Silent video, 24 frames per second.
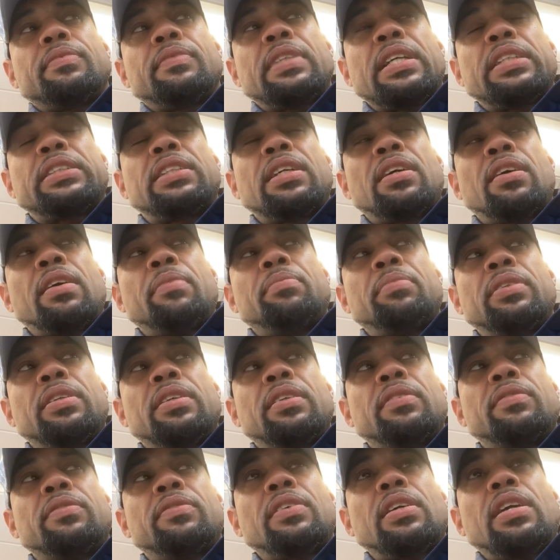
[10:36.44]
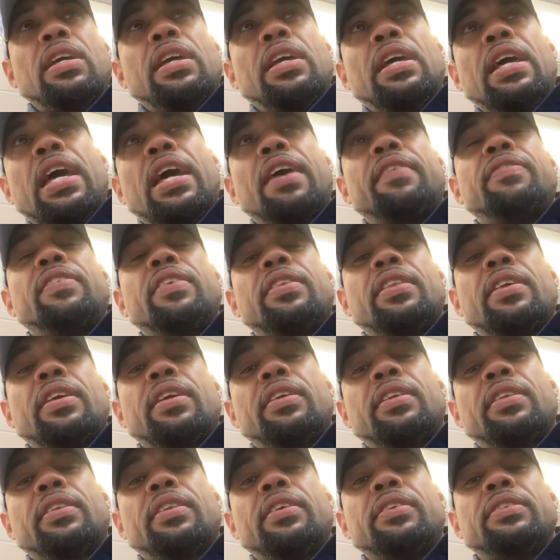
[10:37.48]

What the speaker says: That's how I believe. Everything.